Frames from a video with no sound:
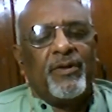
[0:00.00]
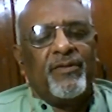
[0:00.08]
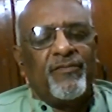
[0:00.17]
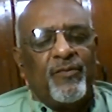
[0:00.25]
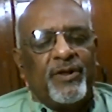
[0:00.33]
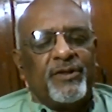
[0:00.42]

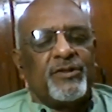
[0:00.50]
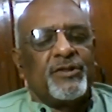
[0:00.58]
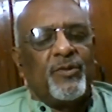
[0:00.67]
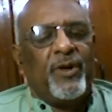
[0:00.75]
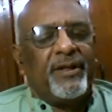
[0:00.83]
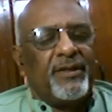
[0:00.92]
influence
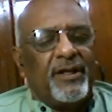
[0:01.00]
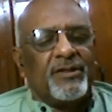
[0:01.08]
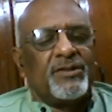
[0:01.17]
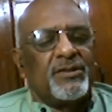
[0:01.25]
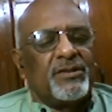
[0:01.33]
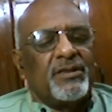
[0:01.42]
the way
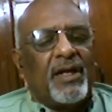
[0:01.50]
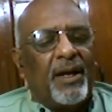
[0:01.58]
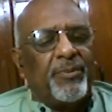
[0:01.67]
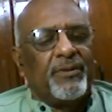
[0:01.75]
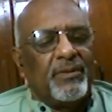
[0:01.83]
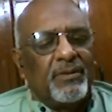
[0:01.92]
things
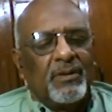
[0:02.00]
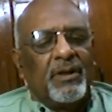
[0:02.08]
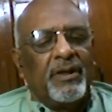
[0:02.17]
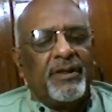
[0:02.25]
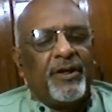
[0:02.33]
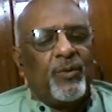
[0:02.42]
happen
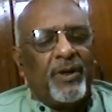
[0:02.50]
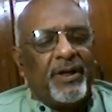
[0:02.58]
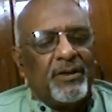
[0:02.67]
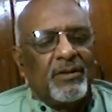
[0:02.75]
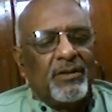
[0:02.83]
in the UN